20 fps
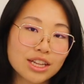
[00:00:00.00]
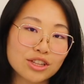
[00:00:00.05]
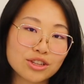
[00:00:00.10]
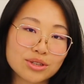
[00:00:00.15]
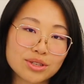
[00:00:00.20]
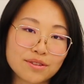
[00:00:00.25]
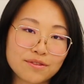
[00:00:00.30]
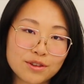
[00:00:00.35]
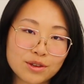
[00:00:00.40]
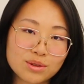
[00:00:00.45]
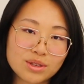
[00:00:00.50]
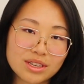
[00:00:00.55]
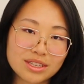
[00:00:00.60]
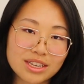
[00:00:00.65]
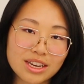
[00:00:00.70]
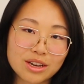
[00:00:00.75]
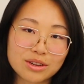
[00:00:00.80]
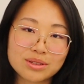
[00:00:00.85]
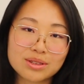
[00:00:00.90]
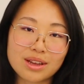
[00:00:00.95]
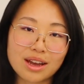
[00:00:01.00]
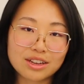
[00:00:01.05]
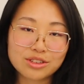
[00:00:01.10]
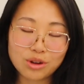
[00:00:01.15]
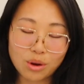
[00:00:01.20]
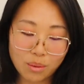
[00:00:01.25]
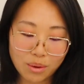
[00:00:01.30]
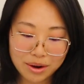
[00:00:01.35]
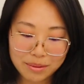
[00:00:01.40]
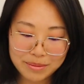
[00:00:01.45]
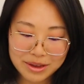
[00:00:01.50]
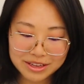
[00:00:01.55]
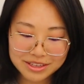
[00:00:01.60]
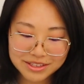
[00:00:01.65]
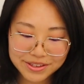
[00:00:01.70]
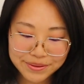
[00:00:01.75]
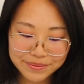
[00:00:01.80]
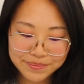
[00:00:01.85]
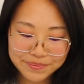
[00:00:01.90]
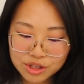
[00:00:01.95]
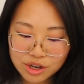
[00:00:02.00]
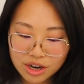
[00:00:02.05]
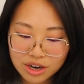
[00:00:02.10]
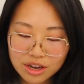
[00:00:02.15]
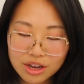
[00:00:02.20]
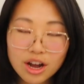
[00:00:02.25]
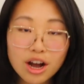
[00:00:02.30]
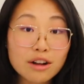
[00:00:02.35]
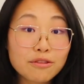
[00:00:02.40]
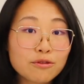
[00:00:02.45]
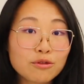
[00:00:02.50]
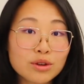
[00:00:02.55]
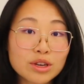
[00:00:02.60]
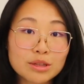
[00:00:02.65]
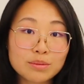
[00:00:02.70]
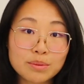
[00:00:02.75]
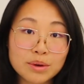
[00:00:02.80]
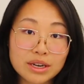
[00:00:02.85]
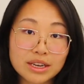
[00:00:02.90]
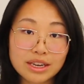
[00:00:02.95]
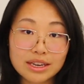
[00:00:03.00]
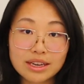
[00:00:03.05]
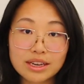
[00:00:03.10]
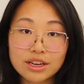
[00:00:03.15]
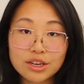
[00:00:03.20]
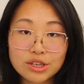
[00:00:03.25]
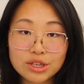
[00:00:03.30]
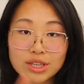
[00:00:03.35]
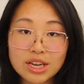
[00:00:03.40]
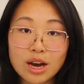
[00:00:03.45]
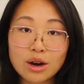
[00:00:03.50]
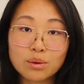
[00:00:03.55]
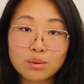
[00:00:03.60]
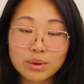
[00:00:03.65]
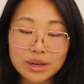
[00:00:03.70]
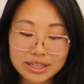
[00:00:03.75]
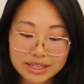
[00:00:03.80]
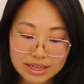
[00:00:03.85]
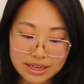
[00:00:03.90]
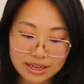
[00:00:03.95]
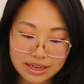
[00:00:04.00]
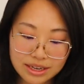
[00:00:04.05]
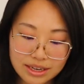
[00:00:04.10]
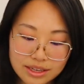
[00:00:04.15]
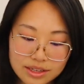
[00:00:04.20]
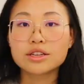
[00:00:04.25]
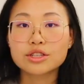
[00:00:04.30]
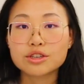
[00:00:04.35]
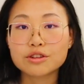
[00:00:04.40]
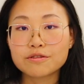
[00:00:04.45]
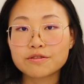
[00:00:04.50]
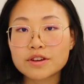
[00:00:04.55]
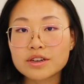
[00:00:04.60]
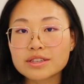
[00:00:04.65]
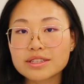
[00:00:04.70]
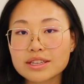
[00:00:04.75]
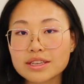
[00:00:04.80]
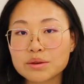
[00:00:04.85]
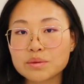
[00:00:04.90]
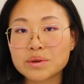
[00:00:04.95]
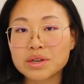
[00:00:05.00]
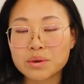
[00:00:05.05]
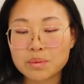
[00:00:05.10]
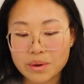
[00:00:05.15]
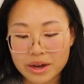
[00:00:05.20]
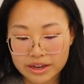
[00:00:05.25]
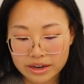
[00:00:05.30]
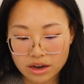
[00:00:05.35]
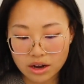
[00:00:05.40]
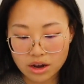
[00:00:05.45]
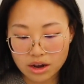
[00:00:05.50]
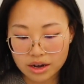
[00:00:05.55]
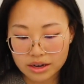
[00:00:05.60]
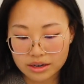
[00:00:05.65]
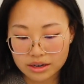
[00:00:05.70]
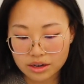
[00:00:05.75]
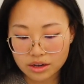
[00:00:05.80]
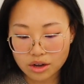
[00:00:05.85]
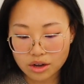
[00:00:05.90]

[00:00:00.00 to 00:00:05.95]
there's a few details I don't wanna miss. Starting off with booking, here's how we did it. So firstly, we went on